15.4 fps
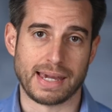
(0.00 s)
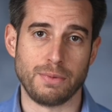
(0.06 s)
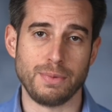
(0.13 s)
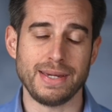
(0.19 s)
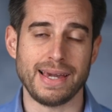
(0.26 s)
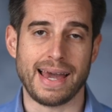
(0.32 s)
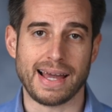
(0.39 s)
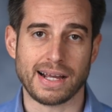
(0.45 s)
can
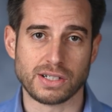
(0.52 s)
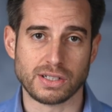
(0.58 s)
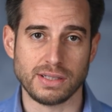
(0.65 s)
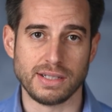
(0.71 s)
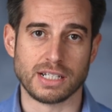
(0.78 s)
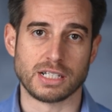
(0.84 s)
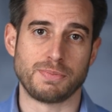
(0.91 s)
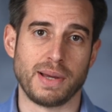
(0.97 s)
we
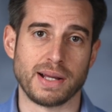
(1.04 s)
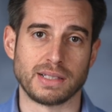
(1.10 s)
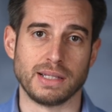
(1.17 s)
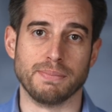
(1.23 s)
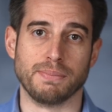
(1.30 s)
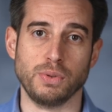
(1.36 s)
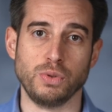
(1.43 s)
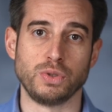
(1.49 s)
actually expect
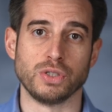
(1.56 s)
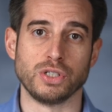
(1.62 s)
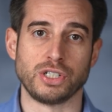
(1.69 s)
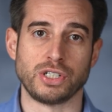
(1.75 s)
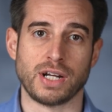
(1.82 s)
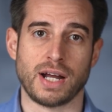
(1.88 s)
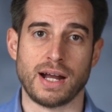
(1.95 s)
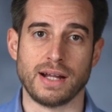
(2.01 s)
a booster
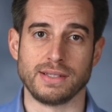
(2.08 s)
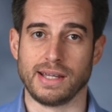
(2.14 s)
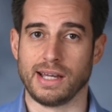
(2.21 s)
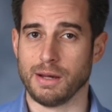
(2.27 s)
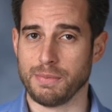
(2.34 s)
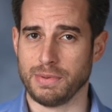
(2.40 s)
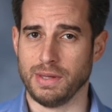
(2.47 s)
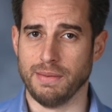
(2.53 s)
shot to
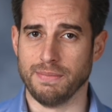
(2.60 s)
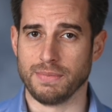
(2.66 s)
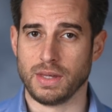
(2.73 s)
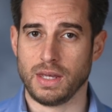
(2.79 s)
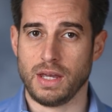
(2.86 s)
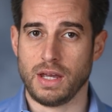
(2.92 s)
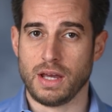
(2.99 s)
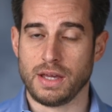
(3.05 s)
help them?
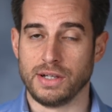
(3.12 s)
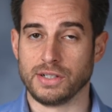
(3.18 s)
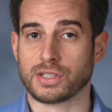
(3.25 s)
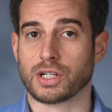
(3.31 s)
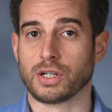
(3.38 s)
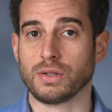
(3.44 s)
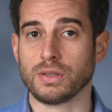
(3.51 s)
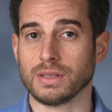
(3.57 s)
There's
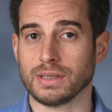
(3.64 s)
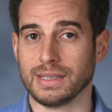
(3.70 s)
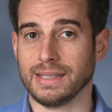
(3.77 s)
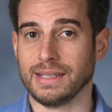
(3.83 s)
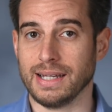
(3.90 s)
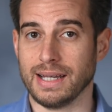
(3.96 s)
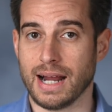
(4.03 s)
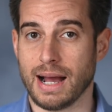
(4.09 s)

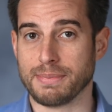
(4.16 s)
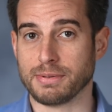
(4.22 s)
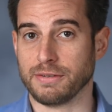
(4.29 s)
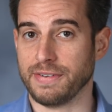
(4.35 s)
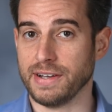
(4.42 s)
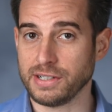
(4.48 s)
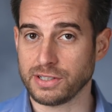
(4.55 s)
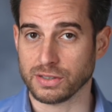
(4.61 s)
currently an
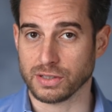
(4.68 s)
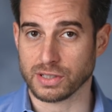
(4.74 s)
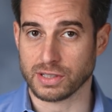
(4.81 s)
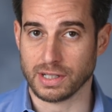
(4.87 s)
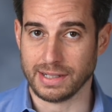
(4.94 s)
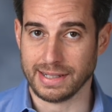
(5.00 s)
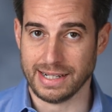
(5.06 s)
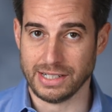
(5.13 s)
observational
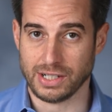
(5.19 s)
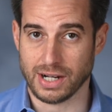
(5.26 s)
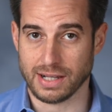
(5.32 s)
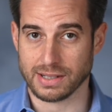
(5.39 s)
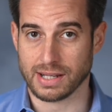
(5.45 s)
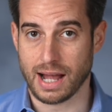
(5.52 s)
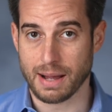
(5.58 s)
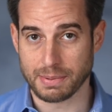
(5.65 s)
study at
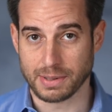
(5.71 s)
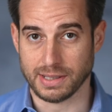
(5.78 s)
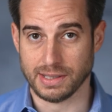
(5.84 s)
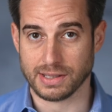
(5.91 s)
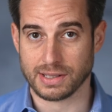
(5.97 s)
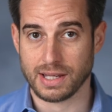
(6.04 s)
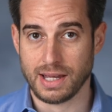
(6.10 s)
Johns Hopkins